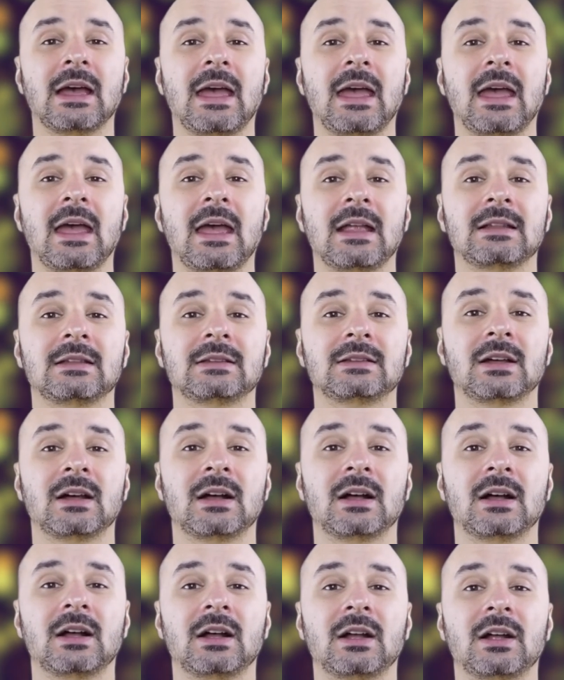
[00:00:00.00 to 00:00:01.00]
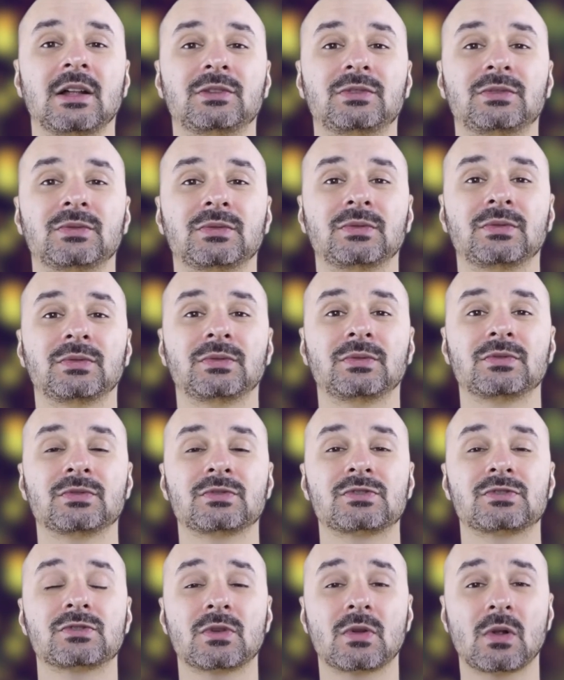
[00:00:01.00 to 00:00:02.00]
and to
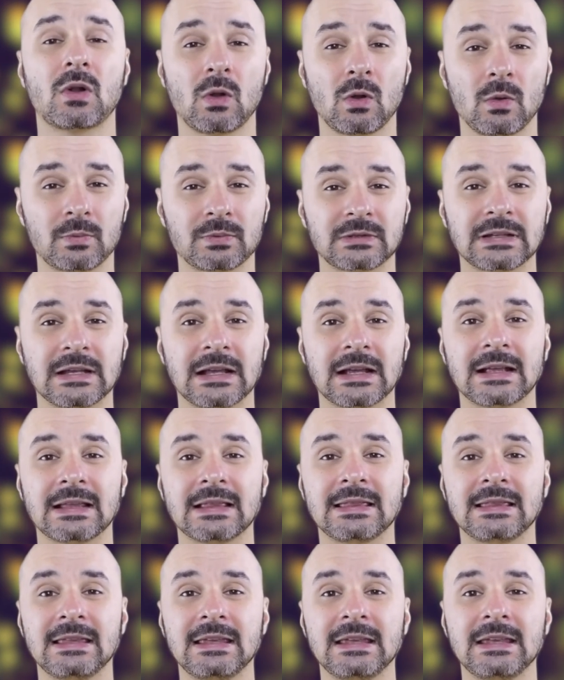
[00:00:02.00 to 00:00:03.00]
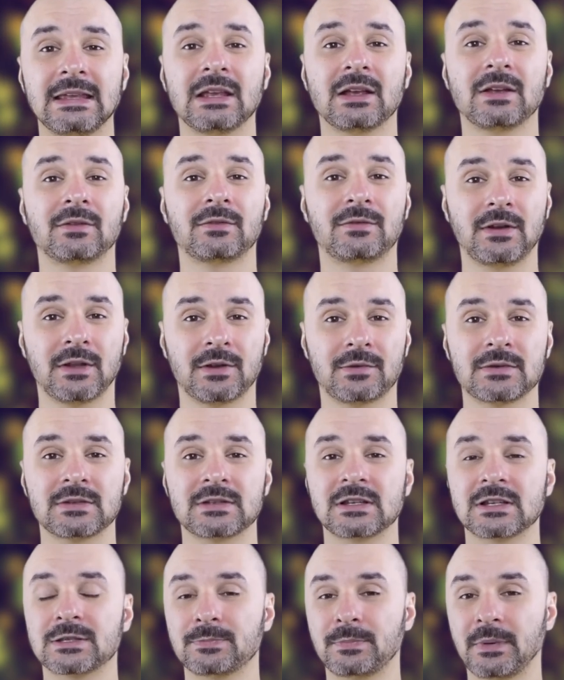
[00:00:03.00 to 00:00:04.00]
sculpt the
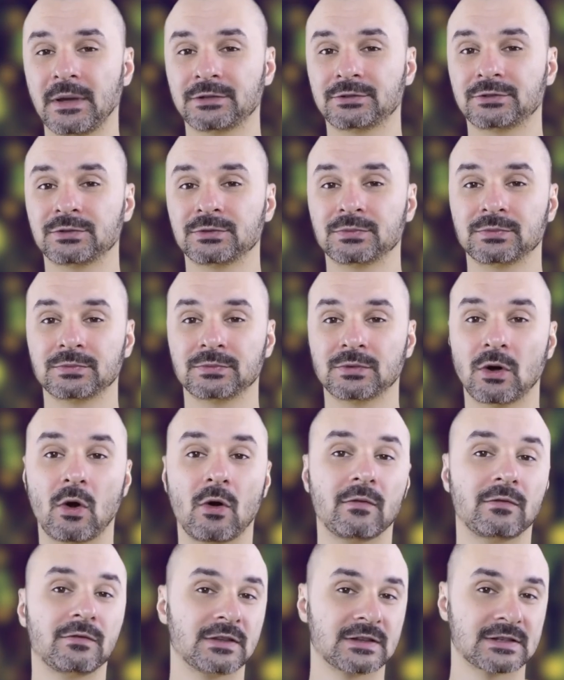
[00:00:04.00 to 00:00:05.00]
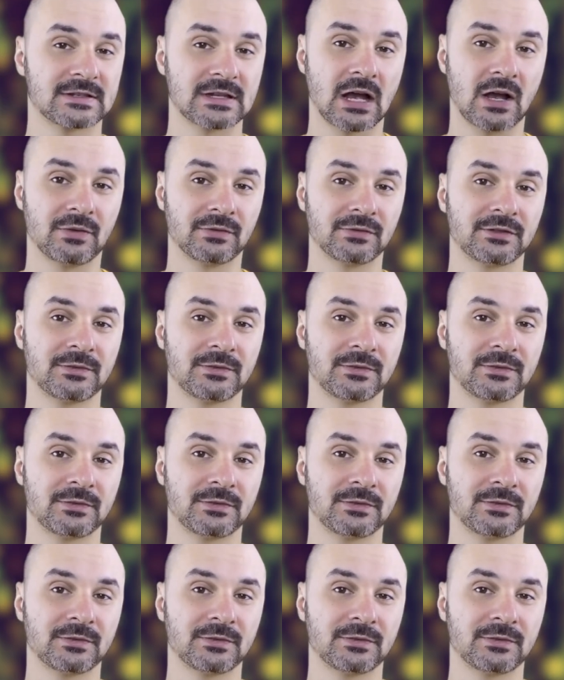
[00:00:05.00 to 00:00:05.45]
frequency spectrum of the sound.